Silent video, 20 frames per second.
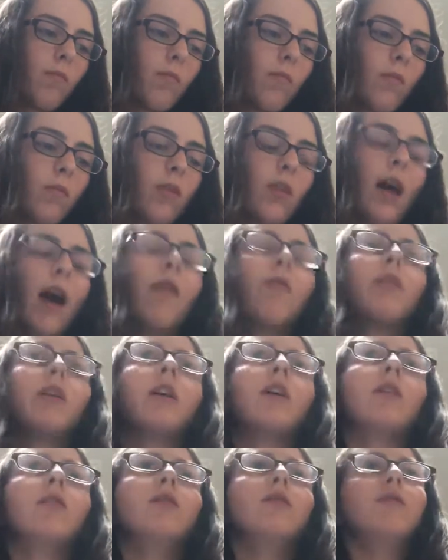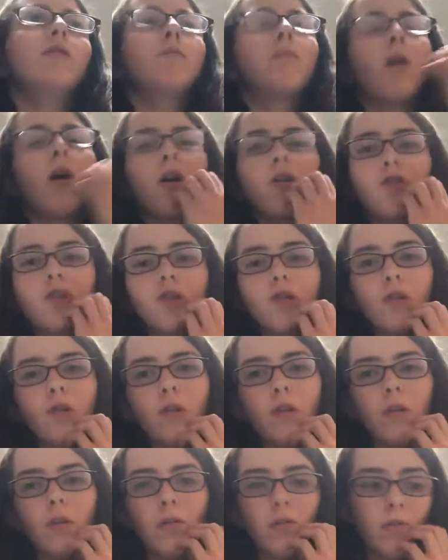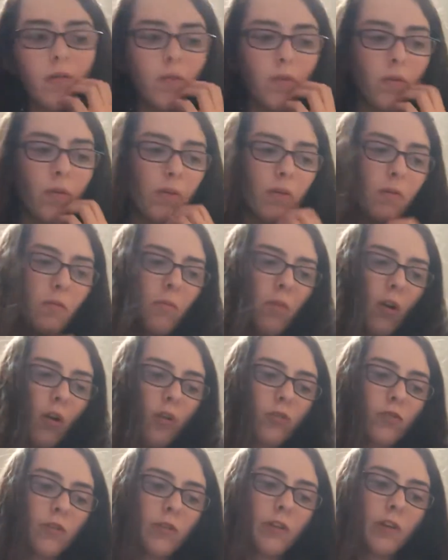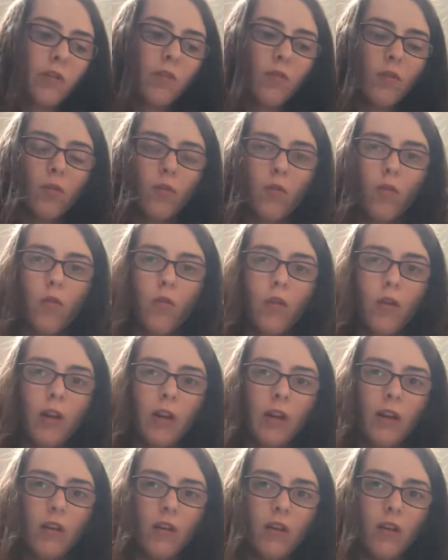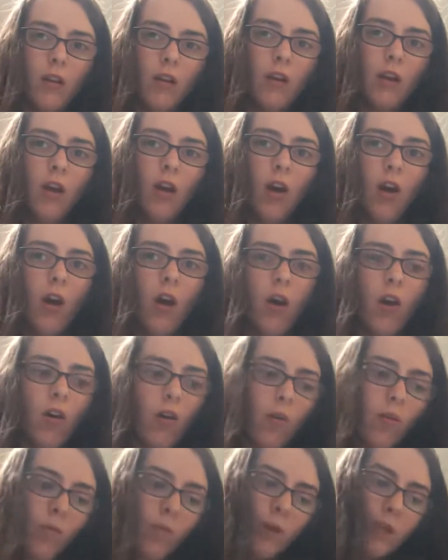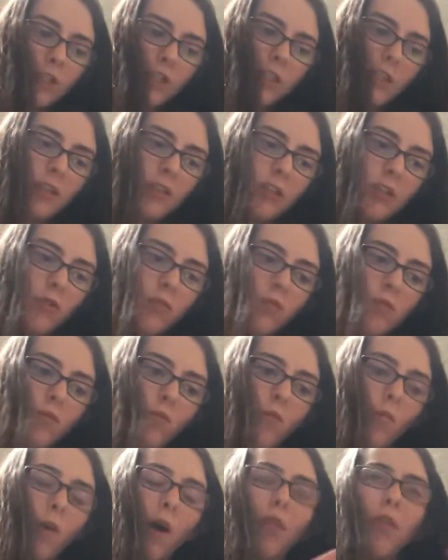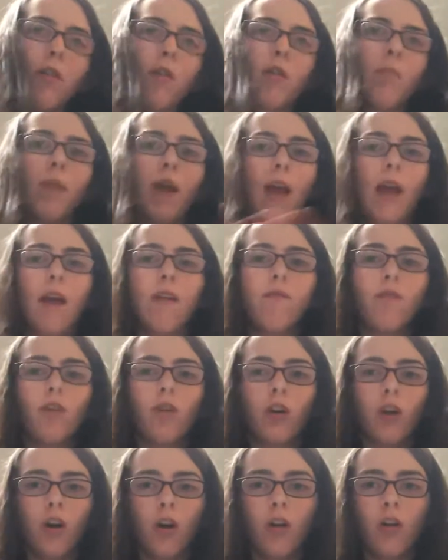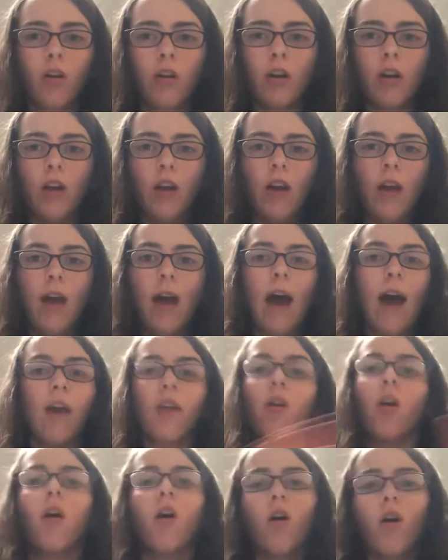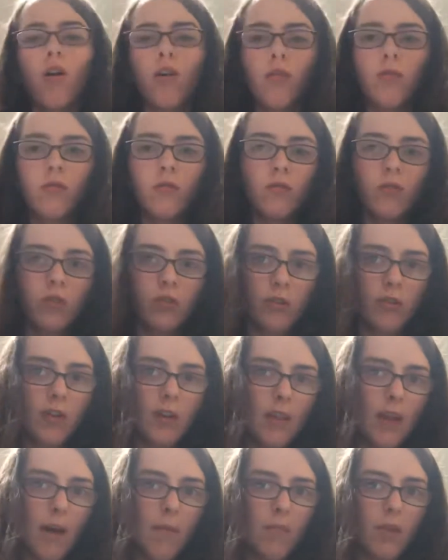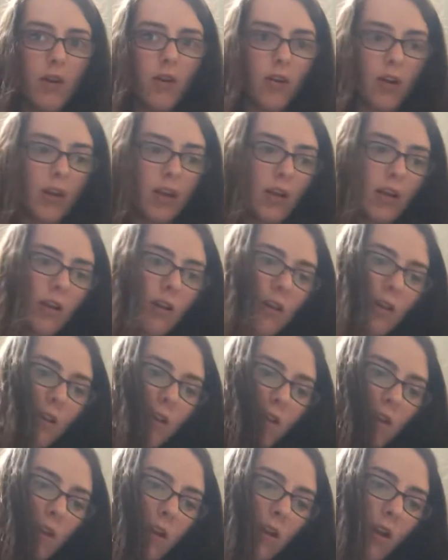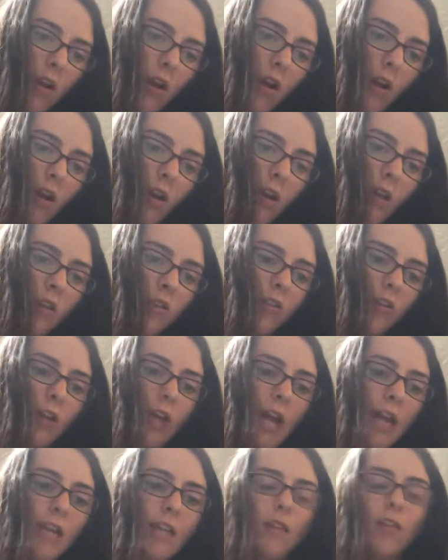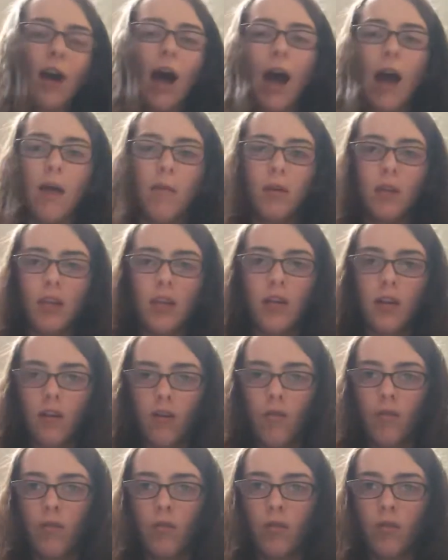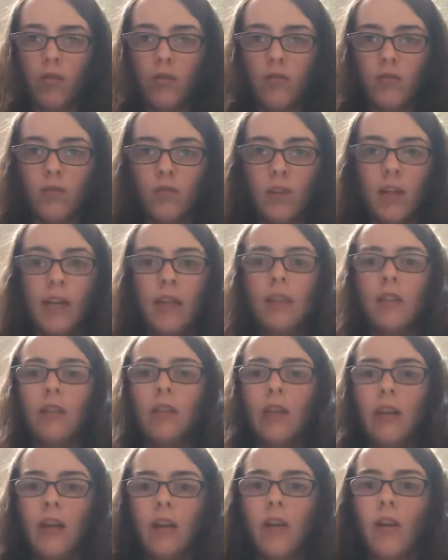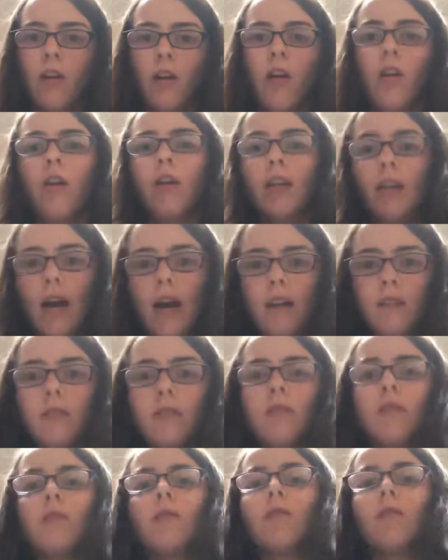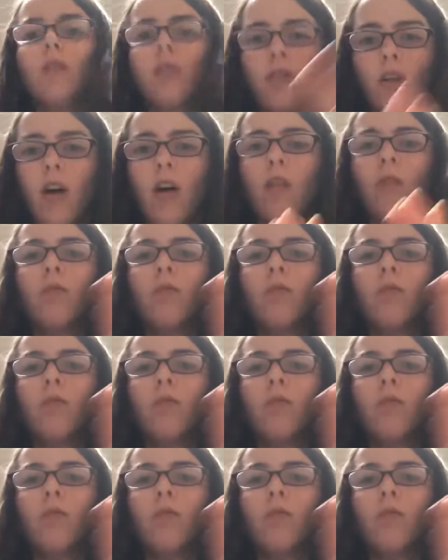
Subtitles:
that would include partial interval recording, which is whether a behavior occurred at all during that period, during any time in the interval. Like, did it occur, yes or no?